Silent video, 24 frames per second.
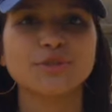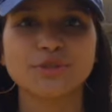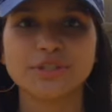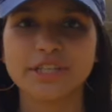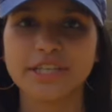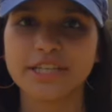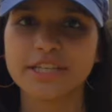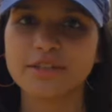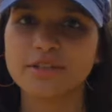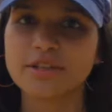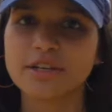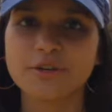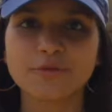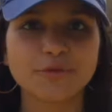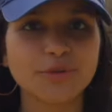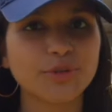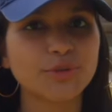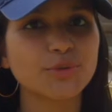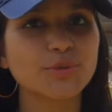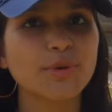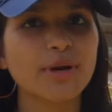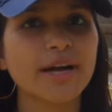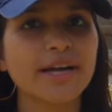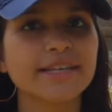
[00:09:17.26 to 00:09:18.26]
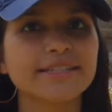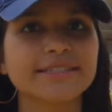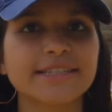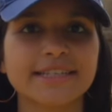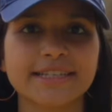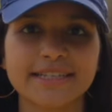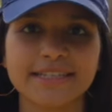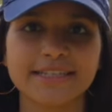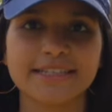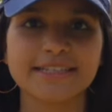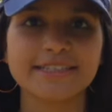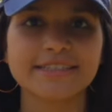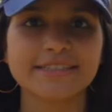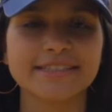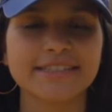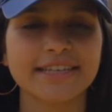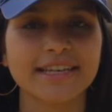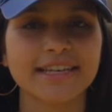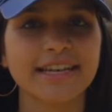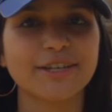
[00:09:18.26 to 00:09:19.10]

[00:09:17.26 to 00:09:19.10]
you need a few hours at least,